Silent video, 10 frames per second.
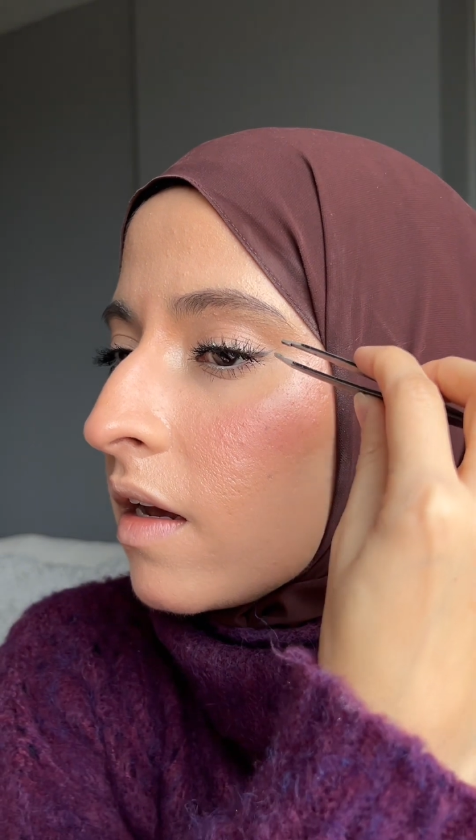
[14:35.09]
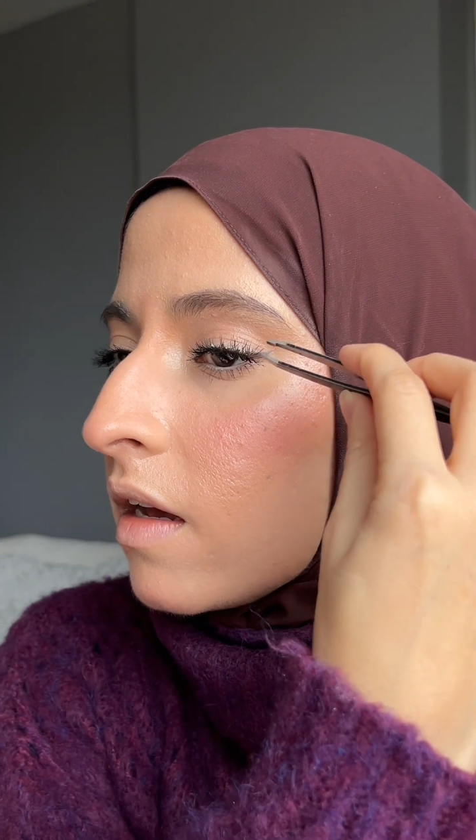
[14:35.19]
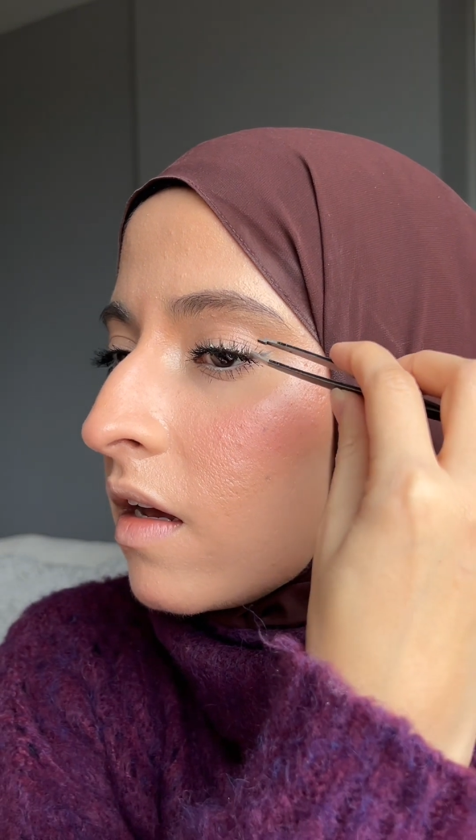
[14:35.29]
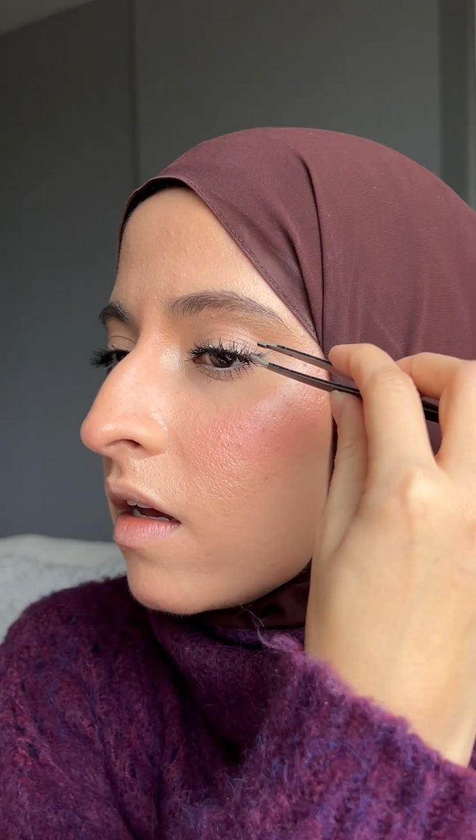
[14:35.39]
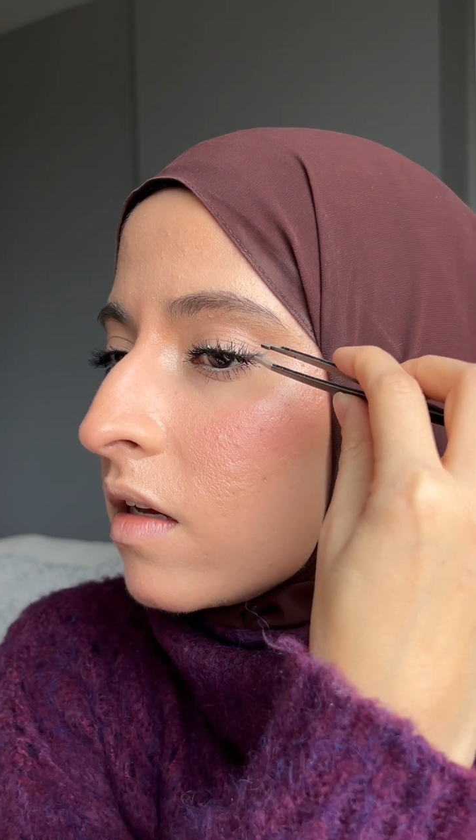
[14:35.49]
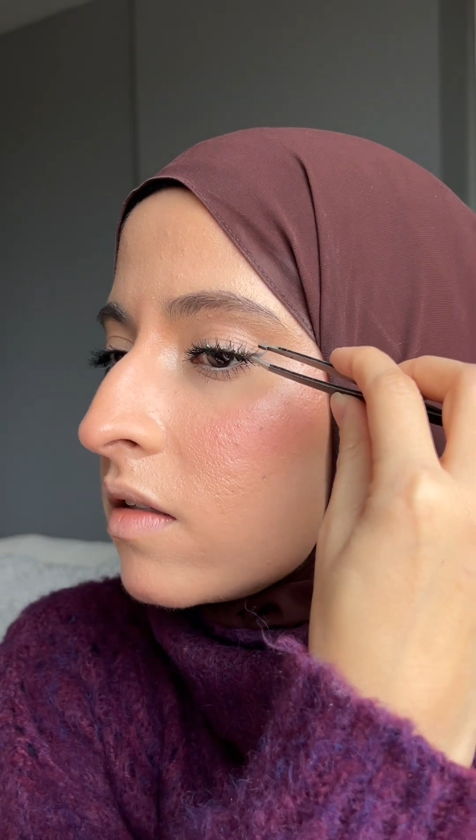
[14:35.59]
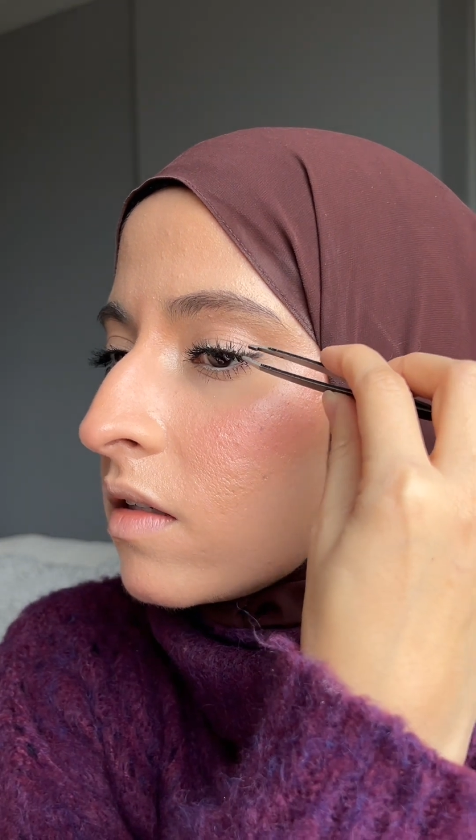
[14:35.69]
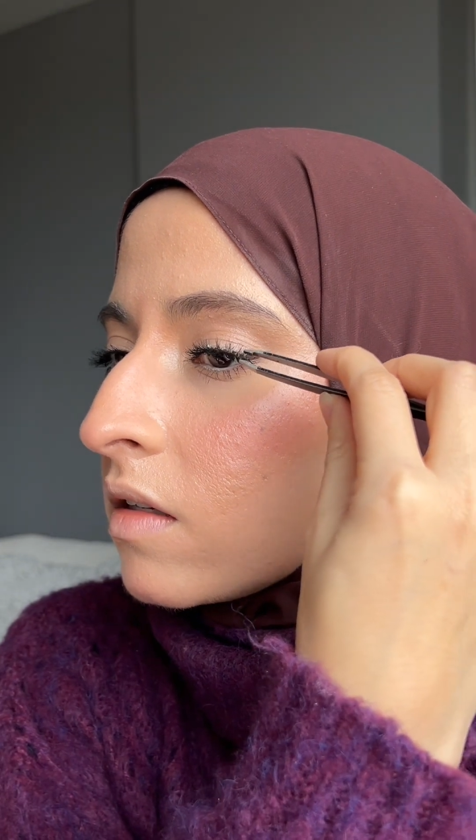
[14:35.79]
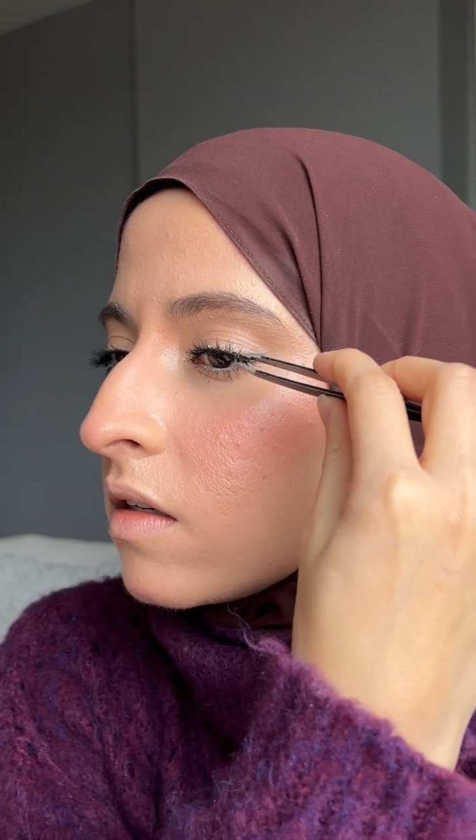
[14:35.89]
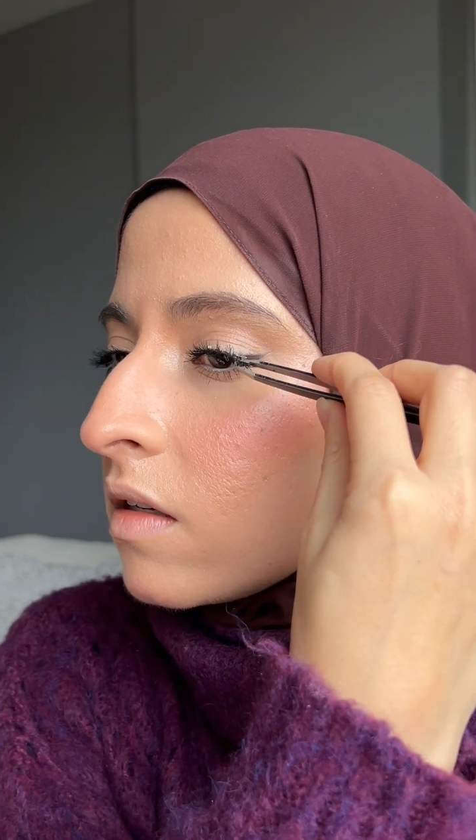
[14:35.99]
as
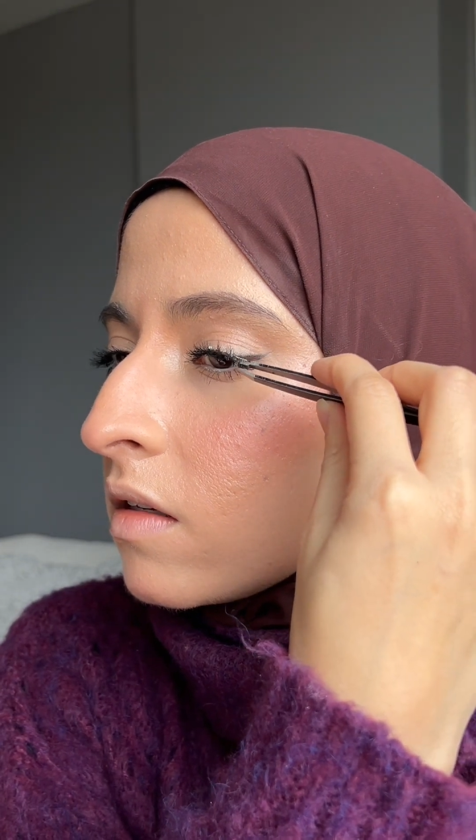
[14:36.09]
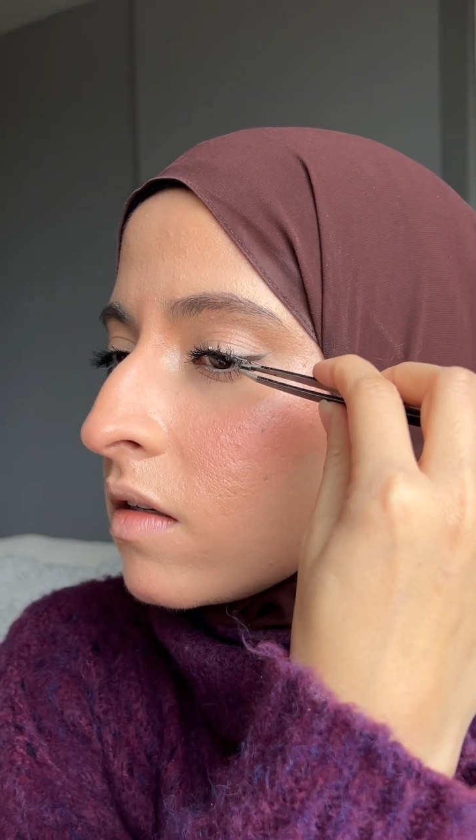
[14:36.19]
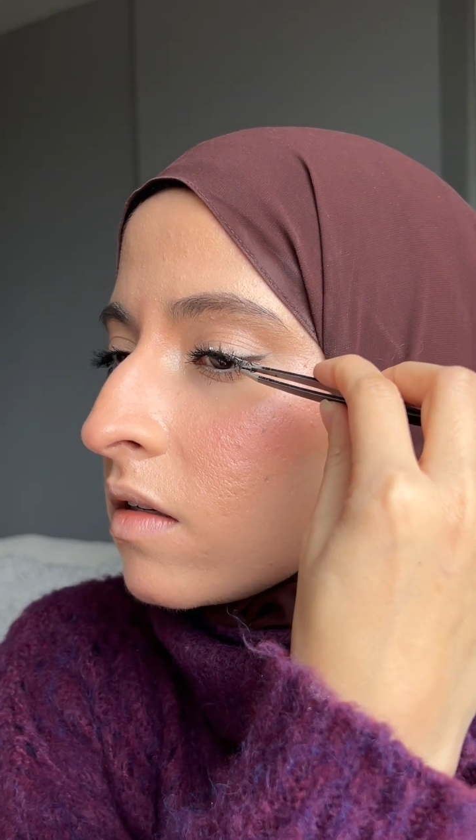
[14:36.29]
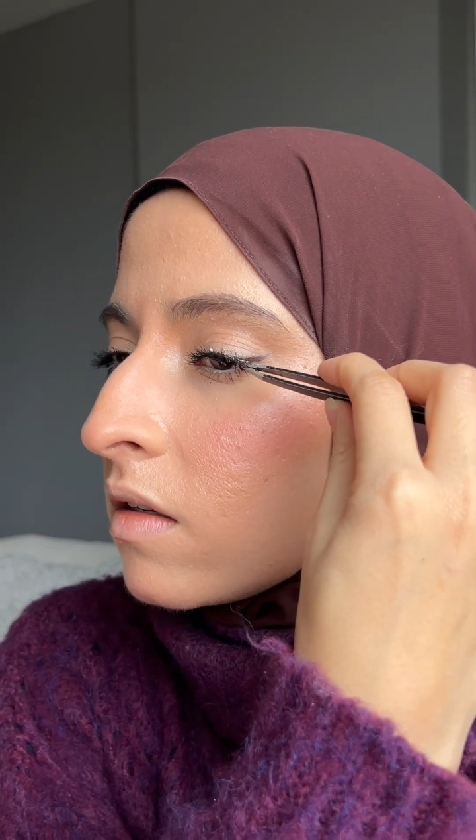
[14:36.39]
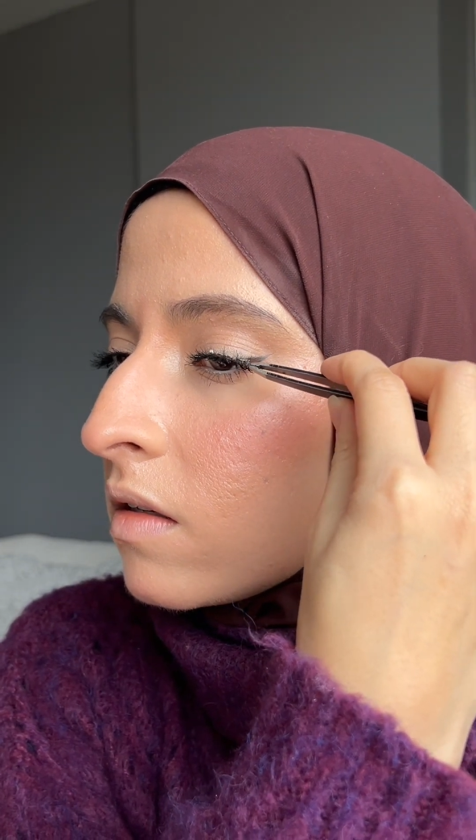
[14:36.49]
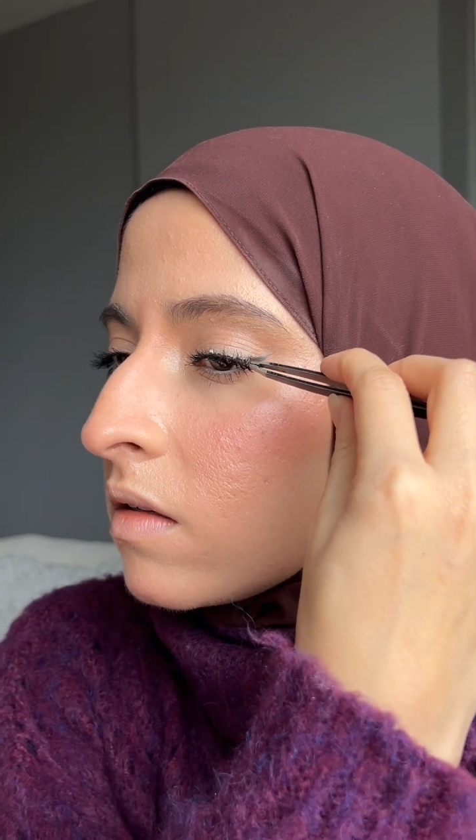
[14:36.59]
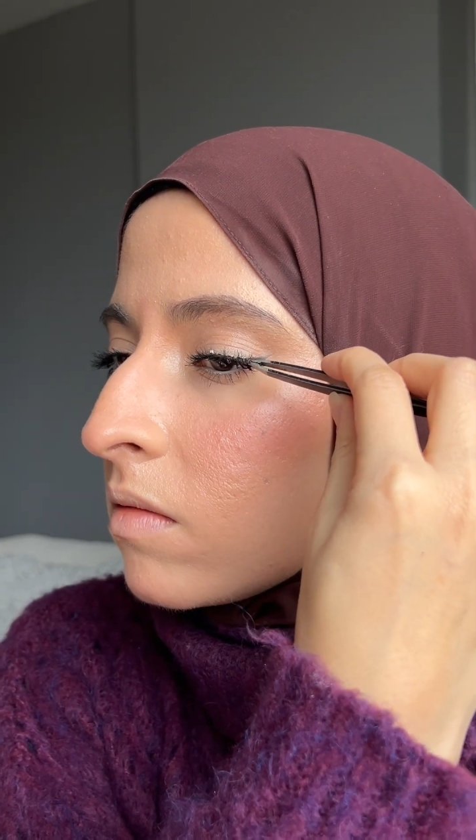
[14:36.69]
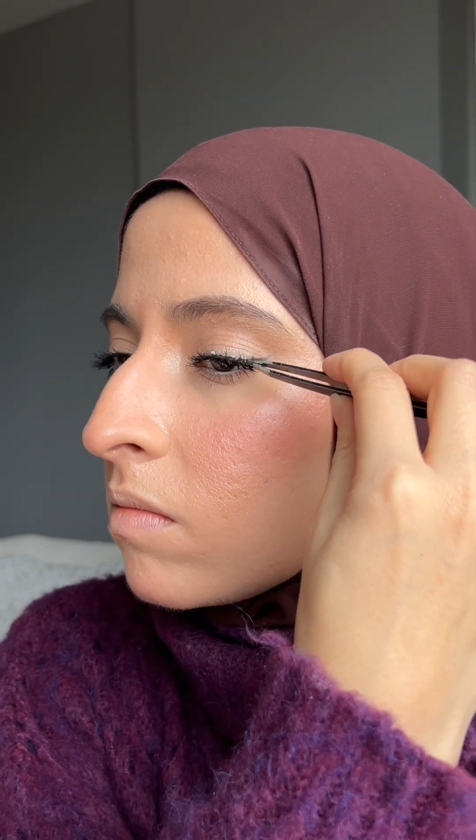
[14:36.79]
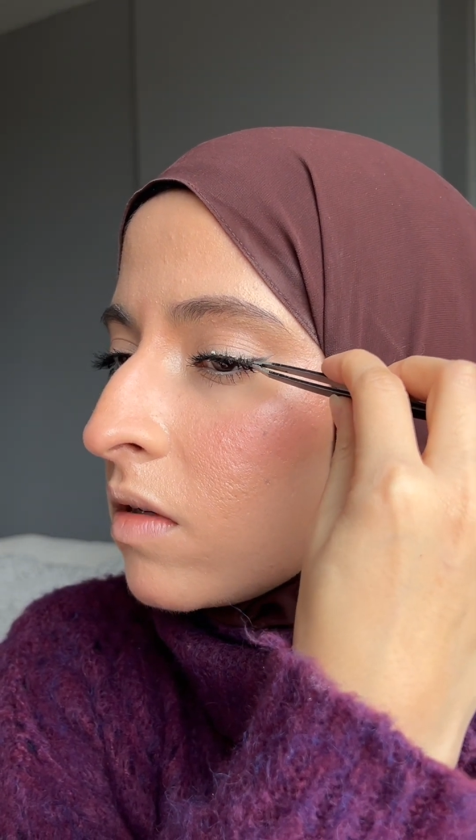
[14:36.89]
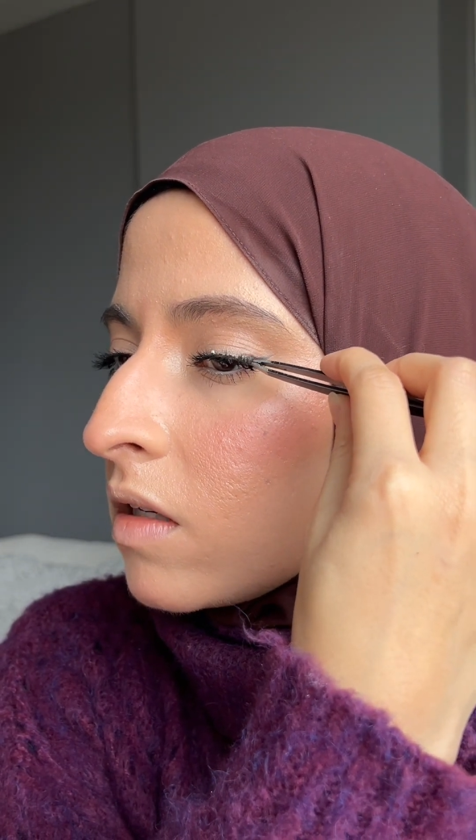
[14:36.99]

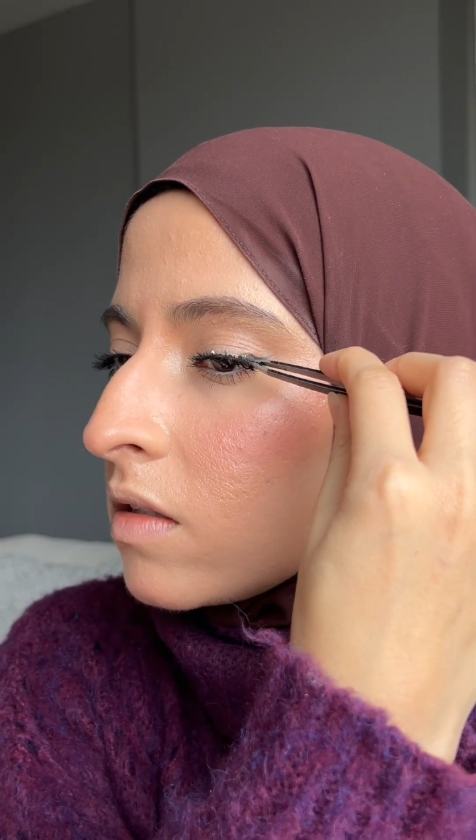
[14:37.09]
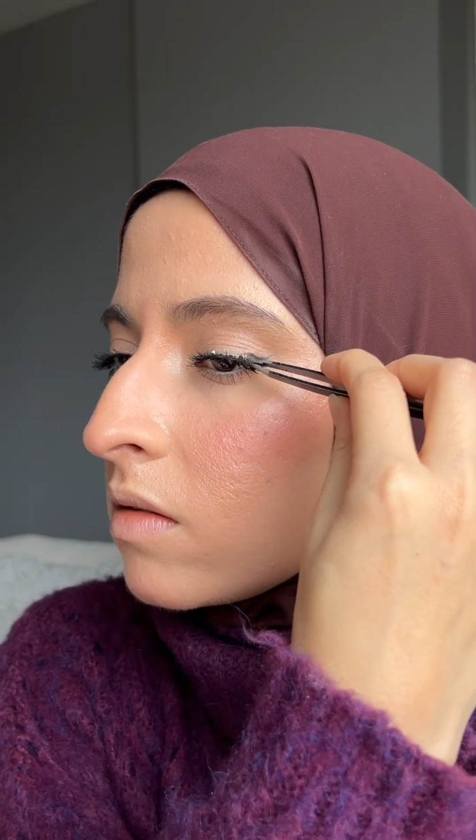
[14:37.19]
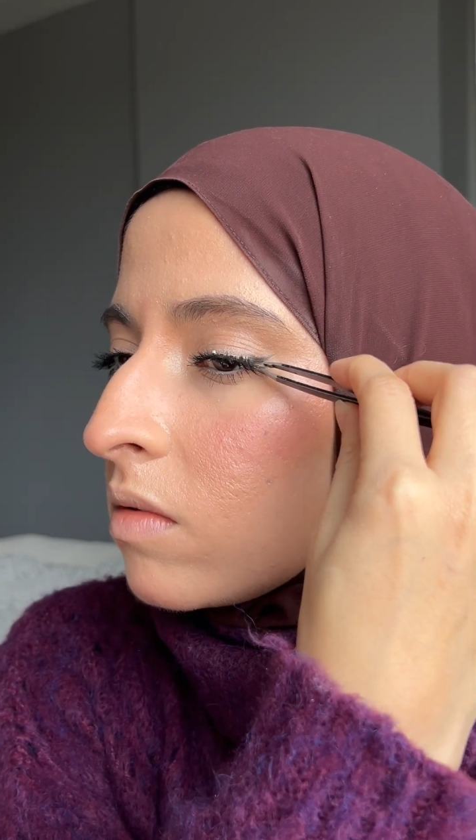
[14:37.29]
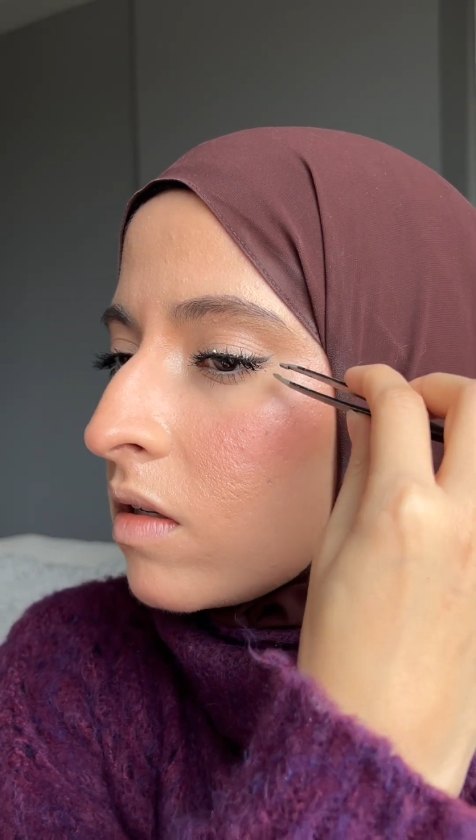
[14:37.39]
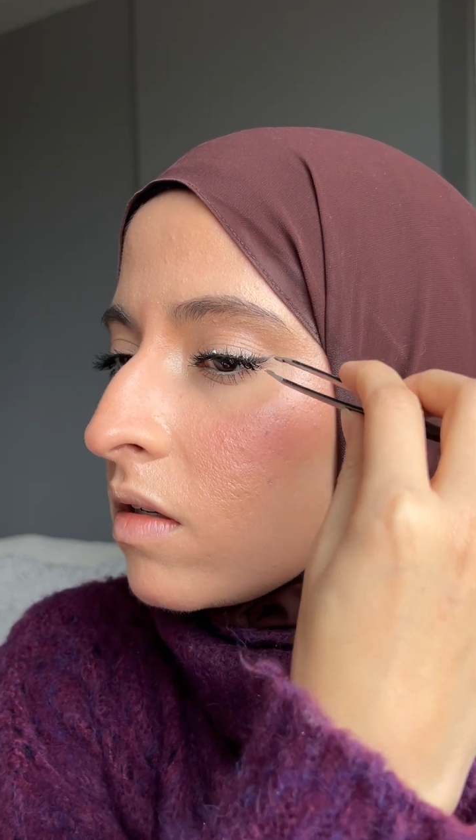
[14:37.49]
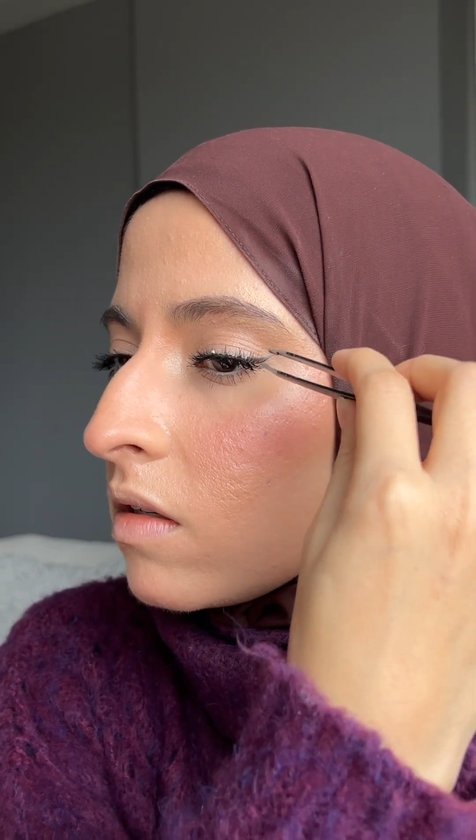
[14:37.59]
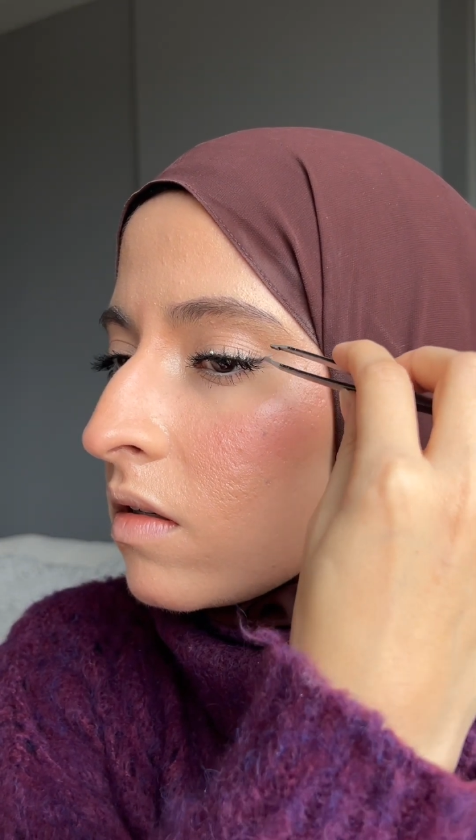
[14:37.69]
possible.